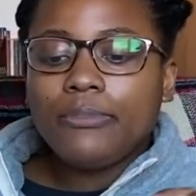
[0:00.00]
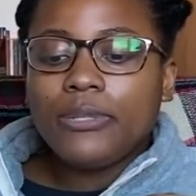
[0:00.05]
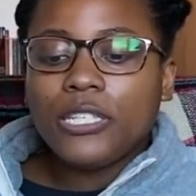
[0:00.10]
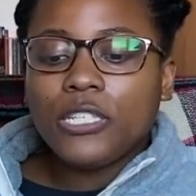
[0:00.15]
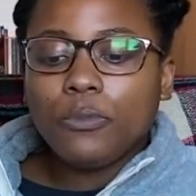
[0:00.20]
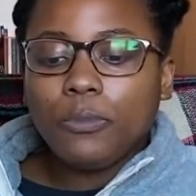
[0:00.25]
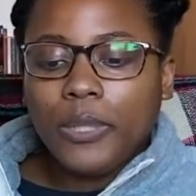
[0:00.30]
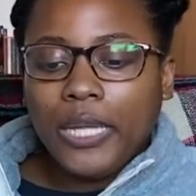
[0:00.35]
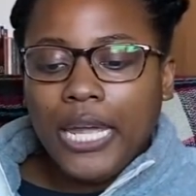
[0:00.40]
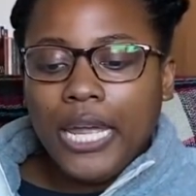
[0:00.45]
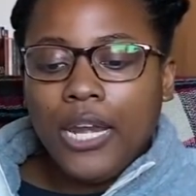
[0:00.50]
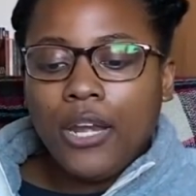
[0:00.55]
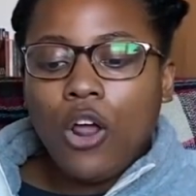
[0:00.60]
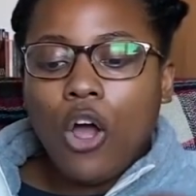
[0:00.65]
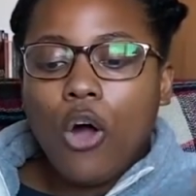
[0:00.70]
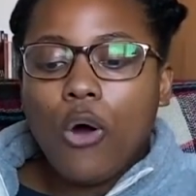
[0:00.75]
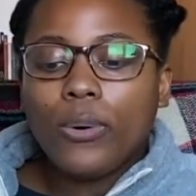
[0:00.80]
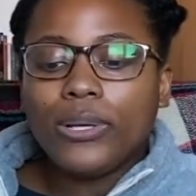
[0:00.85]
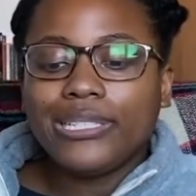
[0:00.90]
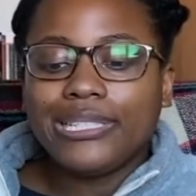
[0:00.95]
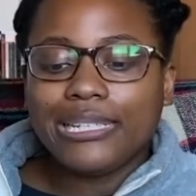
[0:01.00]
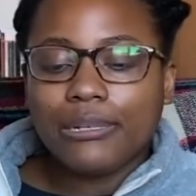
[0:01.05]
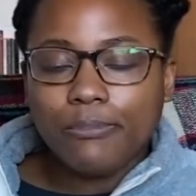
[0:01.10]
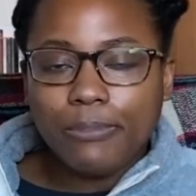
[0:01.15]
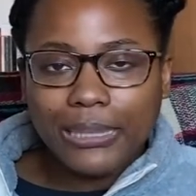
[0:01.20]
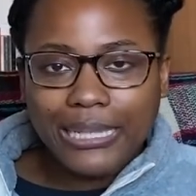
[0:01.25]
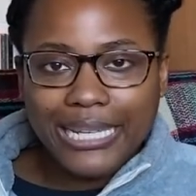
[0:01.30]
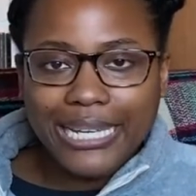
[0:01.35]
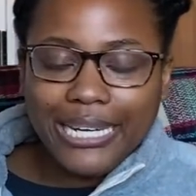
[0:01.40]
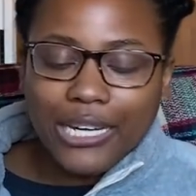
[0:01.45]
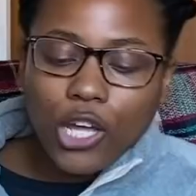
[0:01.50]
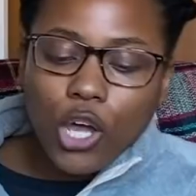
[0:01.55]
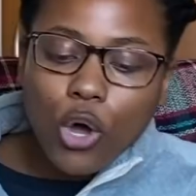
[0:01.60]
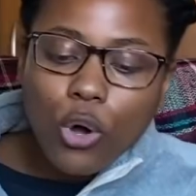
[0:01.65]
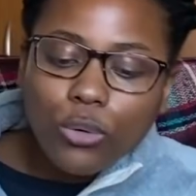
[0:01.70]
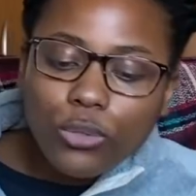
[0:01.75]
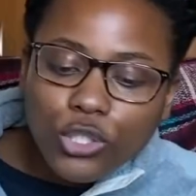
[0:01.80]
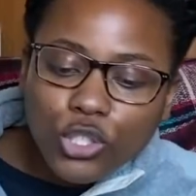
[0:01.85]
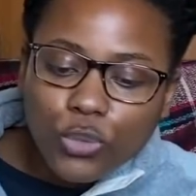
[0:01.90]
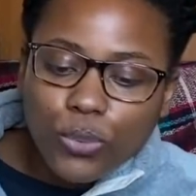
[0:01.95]
Explain, Always Complain,
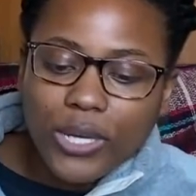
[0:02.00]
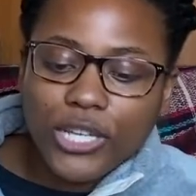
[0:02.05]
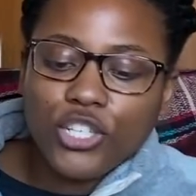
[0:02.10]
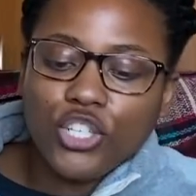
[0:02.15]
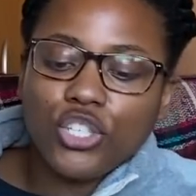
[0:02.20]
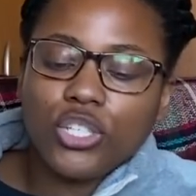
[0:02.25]
Code Switch.